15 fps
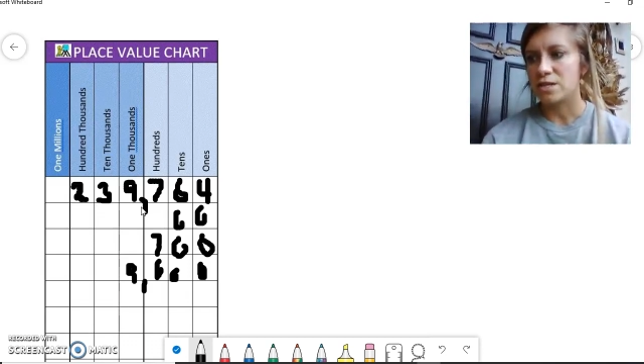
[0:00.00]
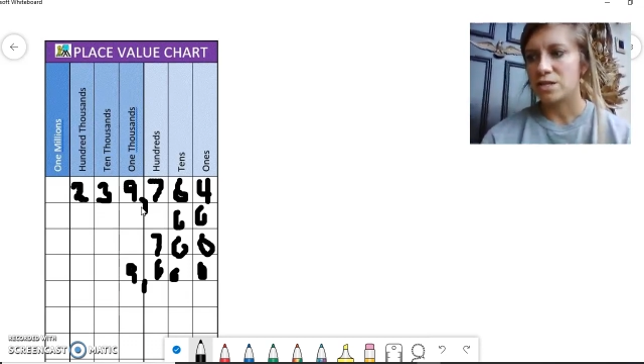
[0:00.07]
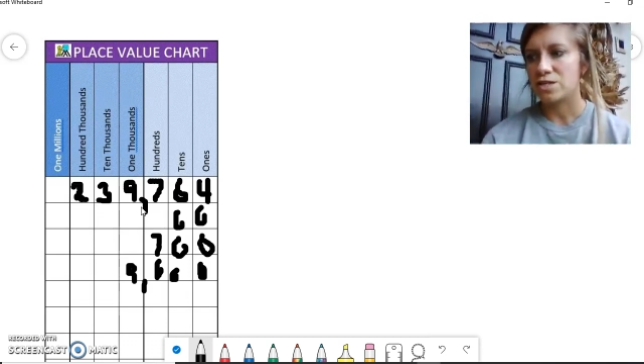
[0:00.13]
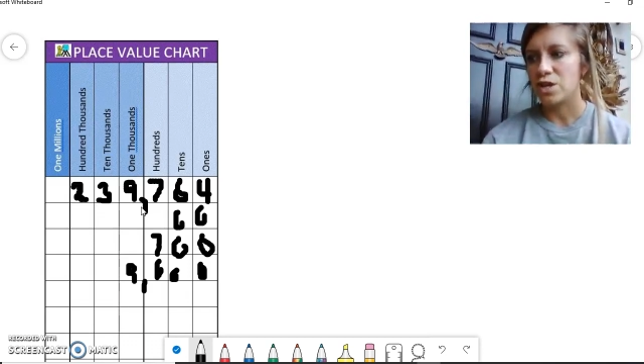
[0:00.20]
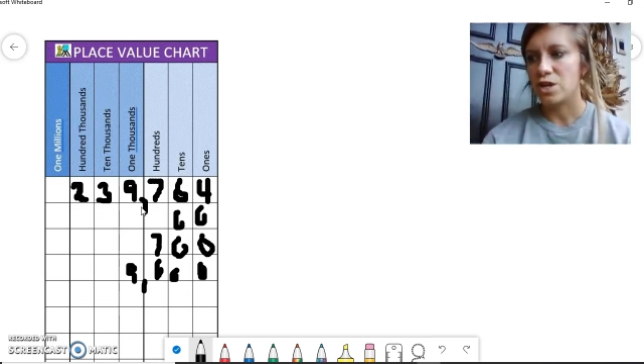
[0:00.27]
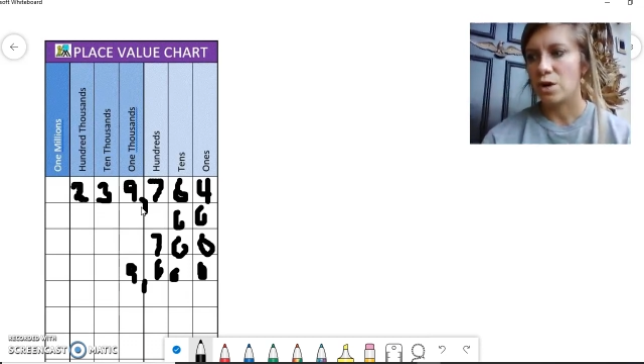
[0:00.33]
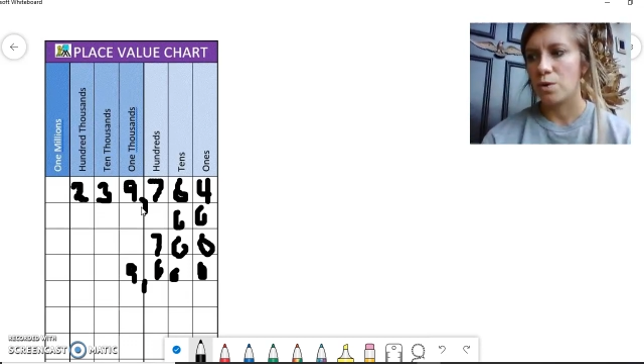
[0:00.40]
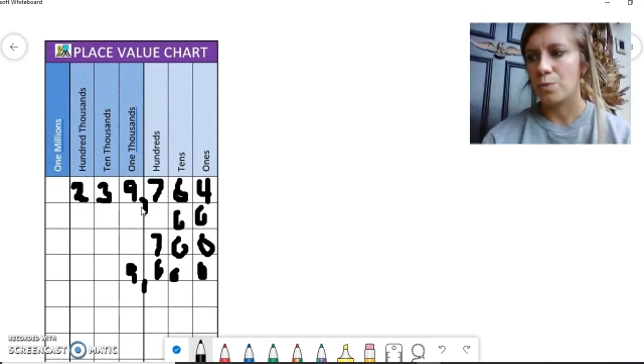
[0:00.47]

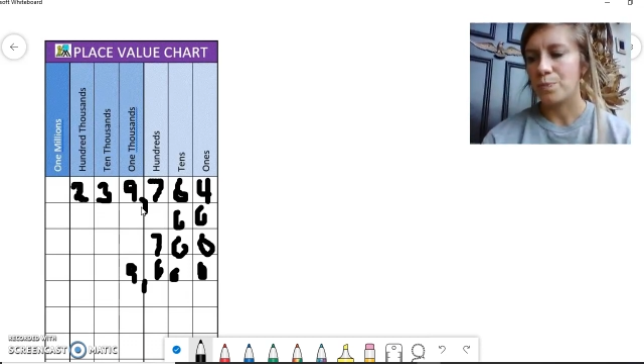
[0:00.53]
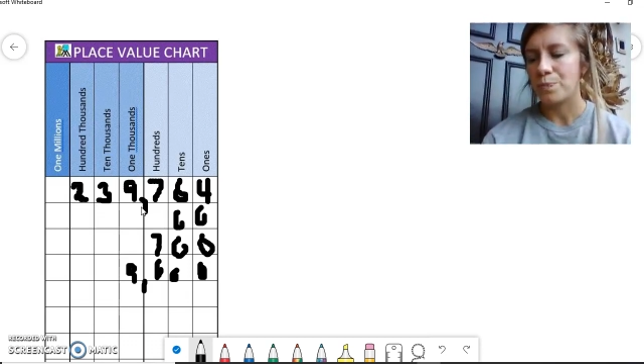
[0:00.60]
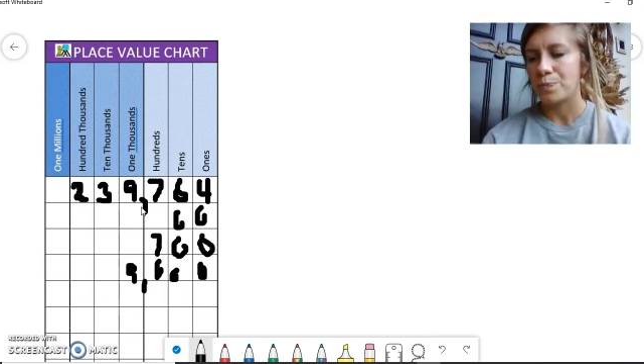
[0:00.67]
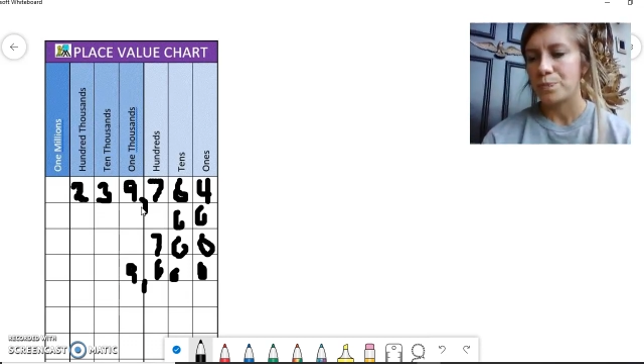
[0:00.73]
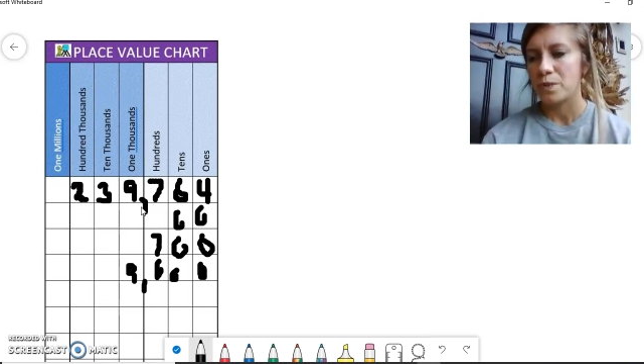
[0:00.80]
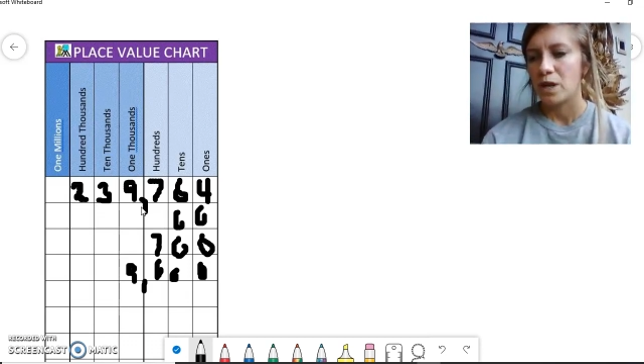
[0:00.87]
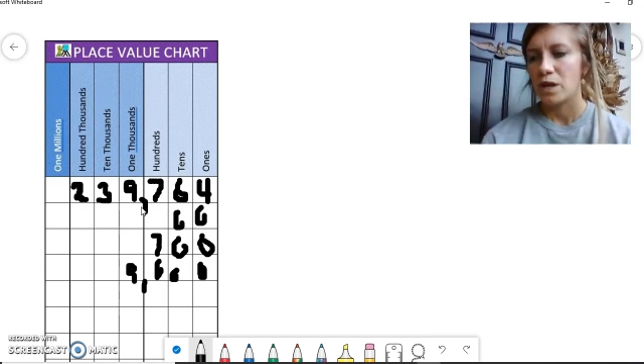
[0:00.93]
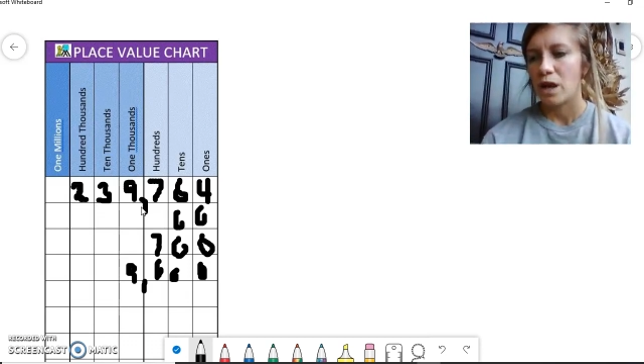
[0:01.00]
so
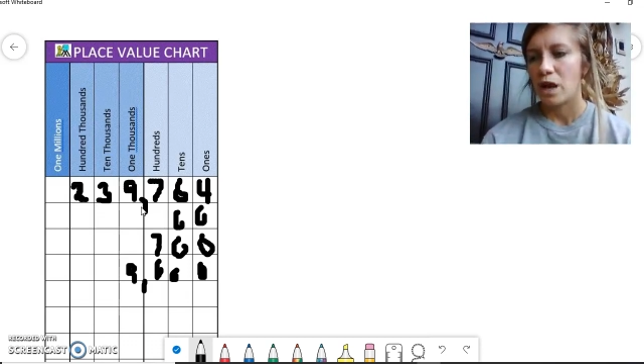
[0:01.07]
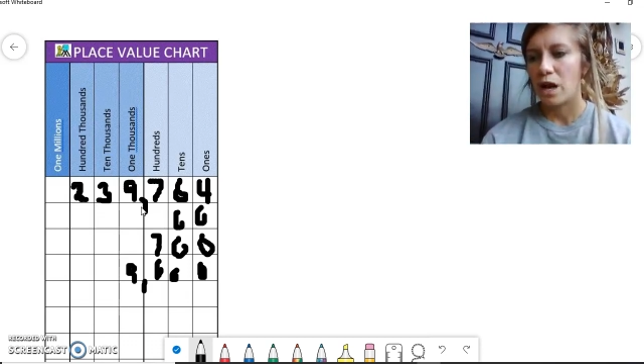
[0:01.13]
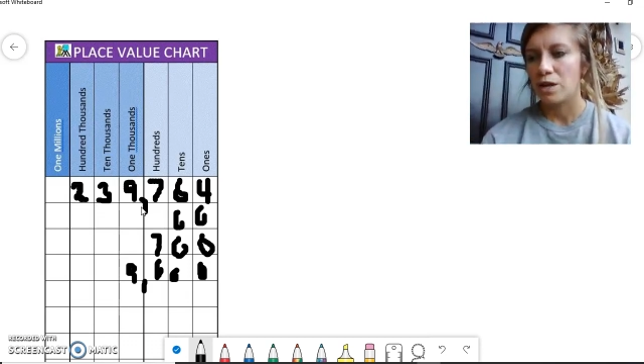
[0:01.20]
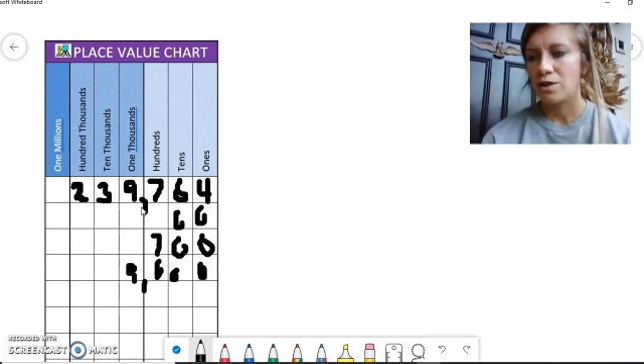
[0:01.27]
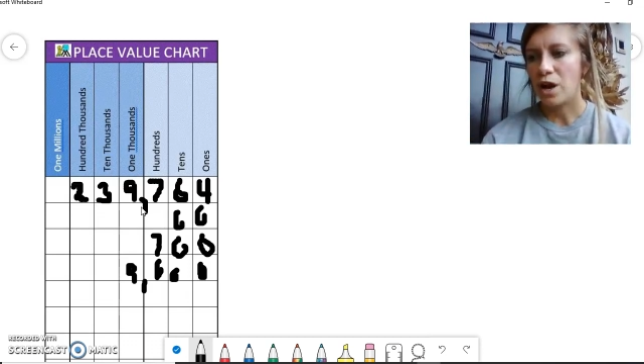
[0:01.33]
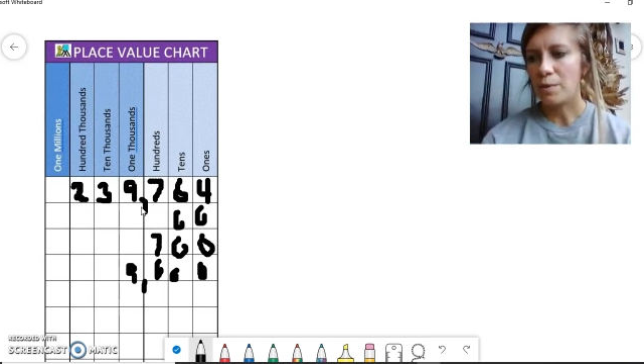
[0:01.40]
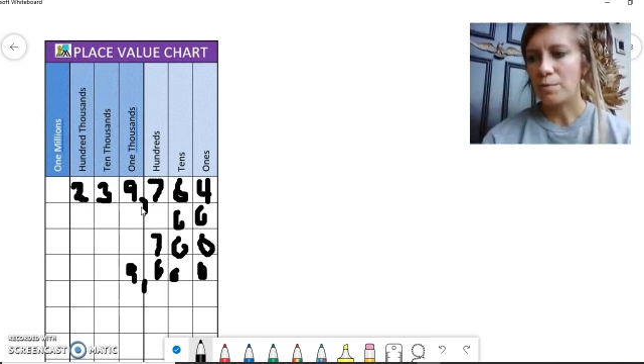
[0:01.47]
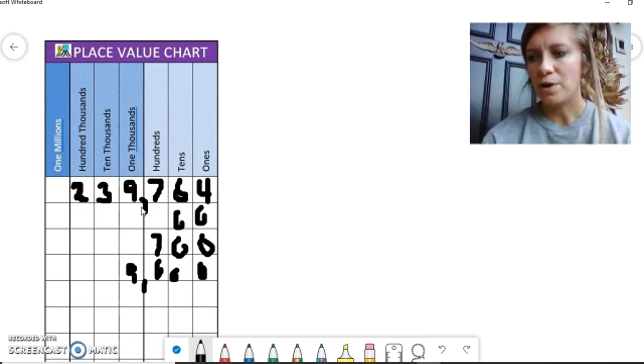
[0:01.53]
a
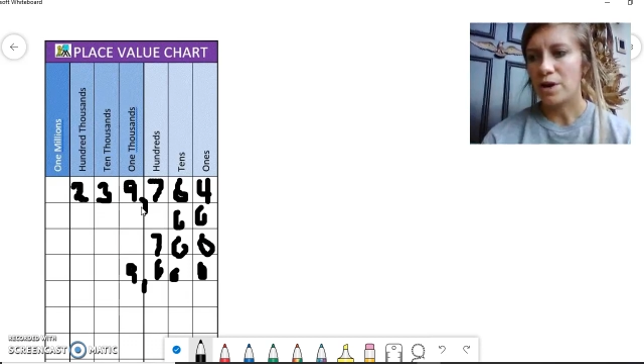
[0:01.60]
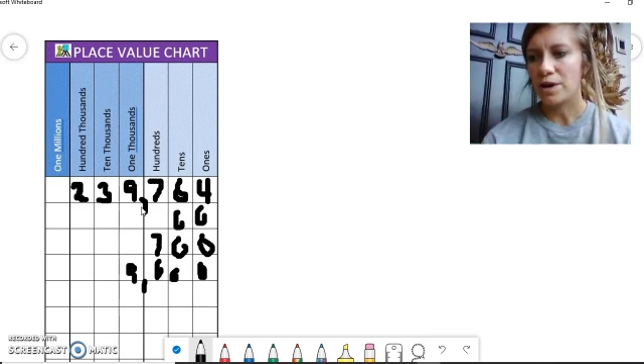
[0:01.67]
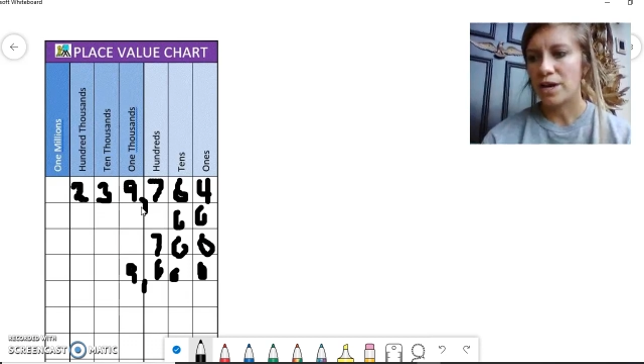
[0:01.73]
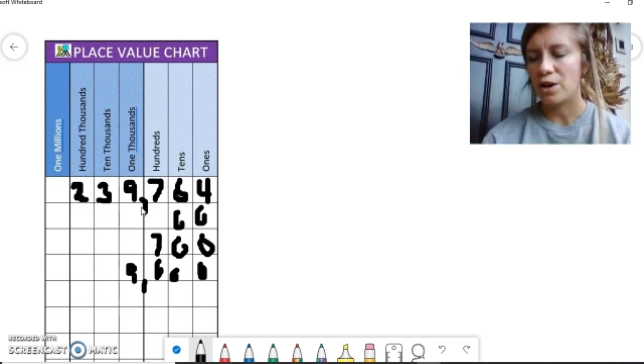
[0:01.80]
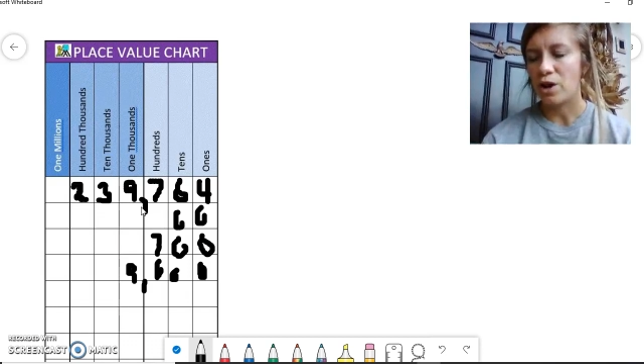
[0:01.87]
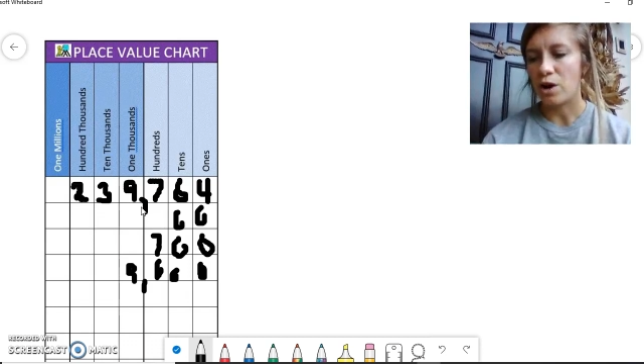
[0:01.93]
number can